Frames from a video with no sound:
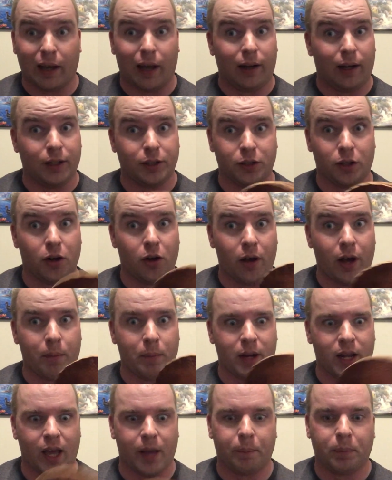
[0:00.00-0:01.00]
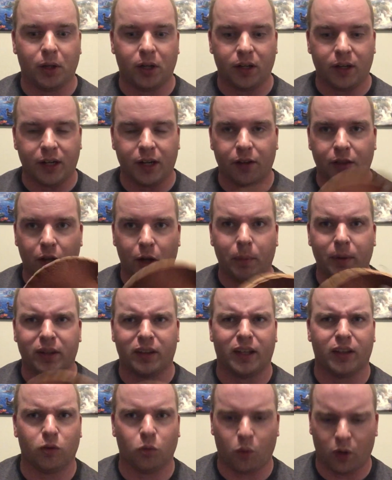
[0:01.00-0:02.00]
I'll let you know how many I put in here though,
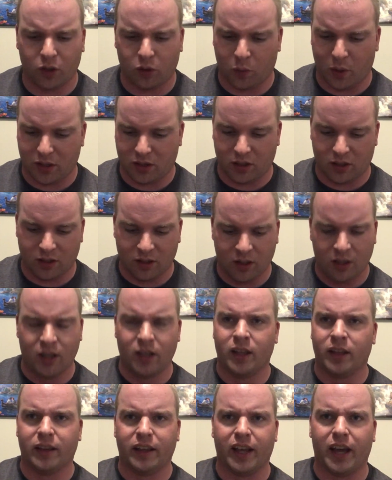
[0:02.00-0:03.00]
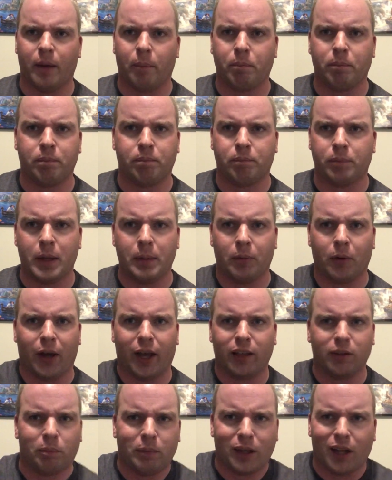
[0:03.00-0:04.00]
because that's one question that people
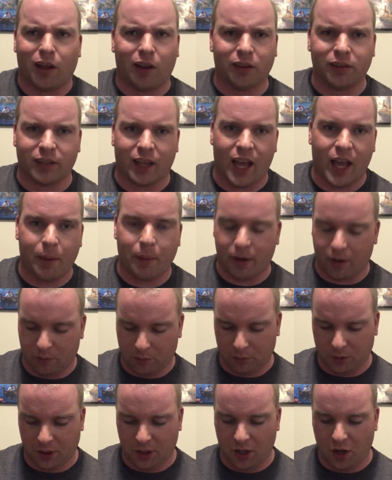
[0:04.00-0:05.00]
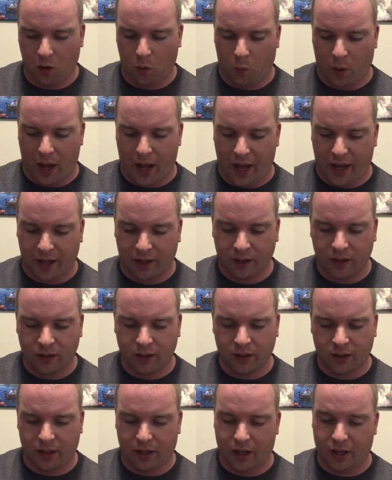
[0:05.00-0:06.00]
ask me all the time. I don't really know why,
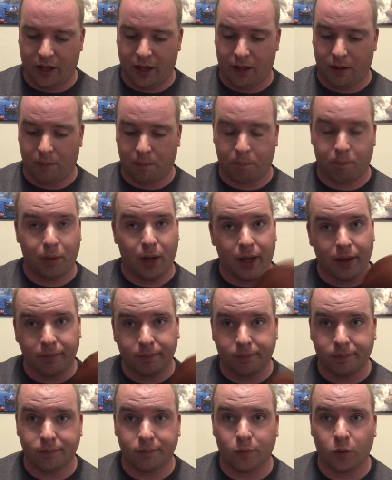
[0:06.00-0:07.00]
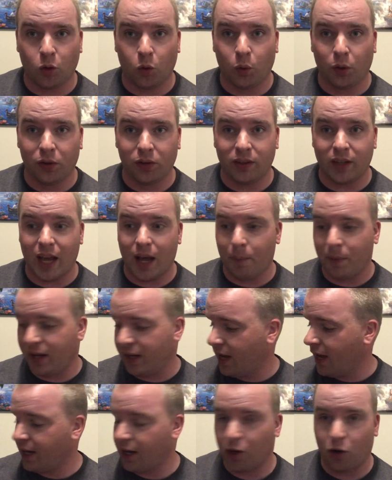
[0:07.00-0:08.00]
but we'll see how
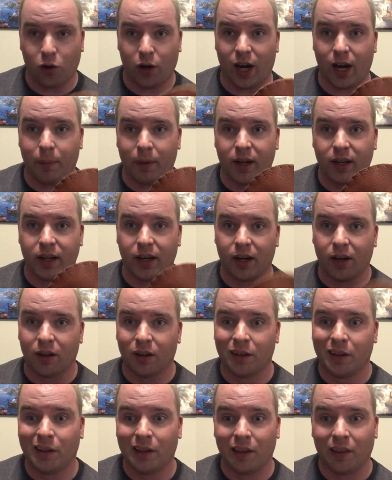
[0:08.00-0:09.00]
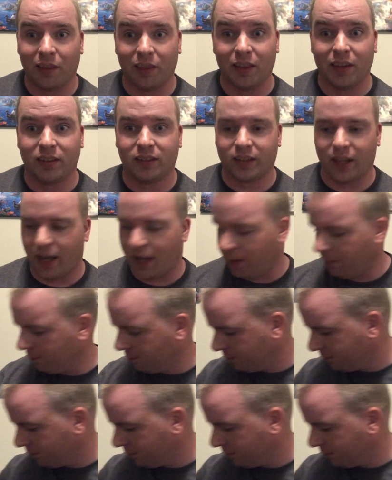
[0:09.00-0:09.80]
many I can cram in here this time.